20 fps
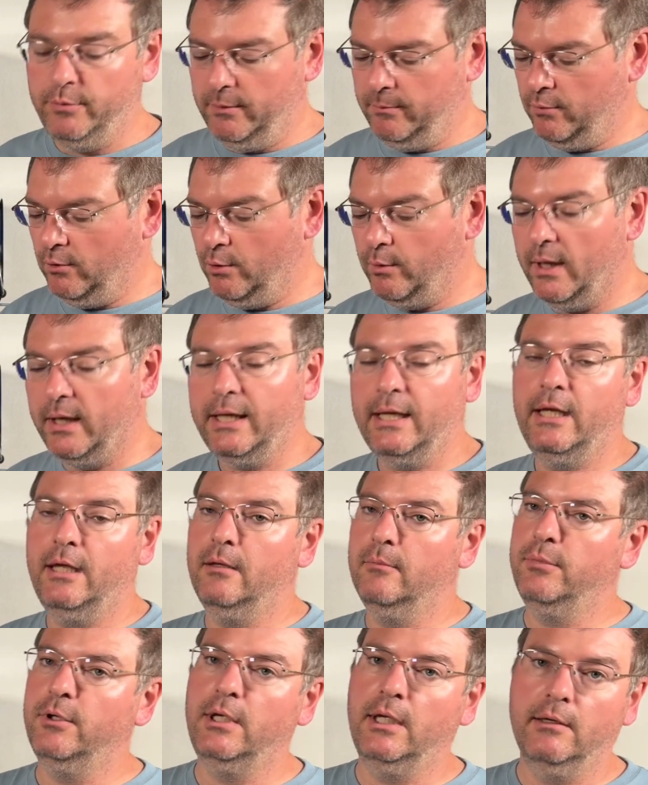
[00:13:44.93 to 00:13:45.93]
people who go out
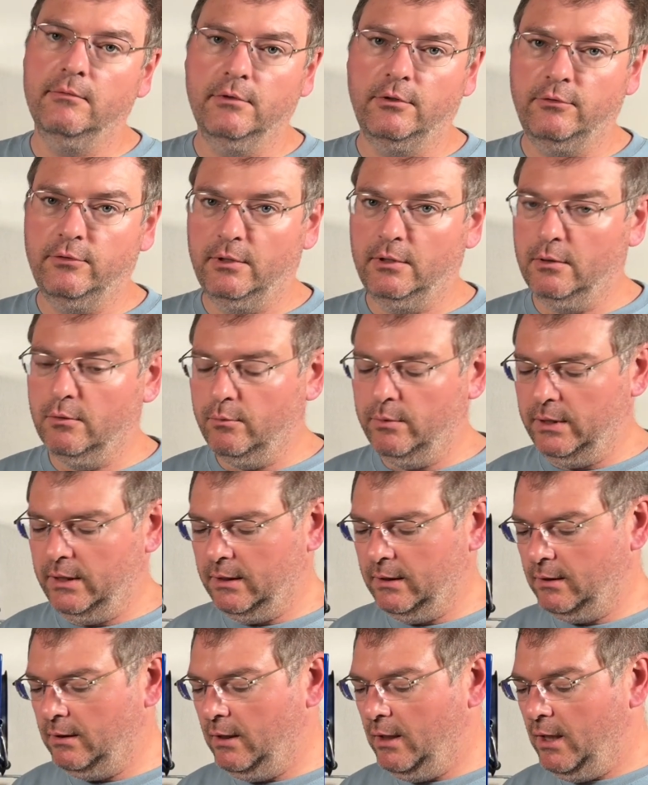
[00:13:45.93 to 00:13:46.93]
camping every single
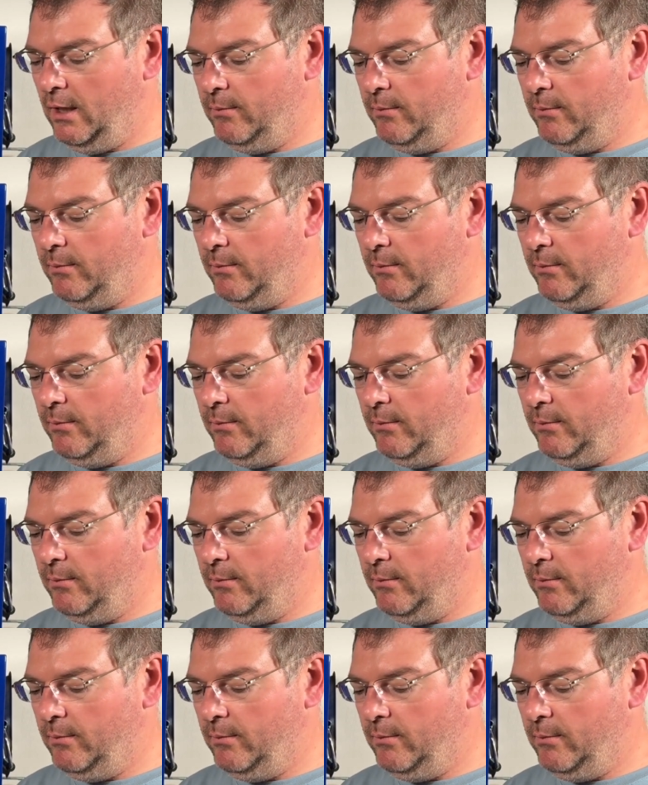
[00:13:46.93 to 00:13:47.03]
weekend,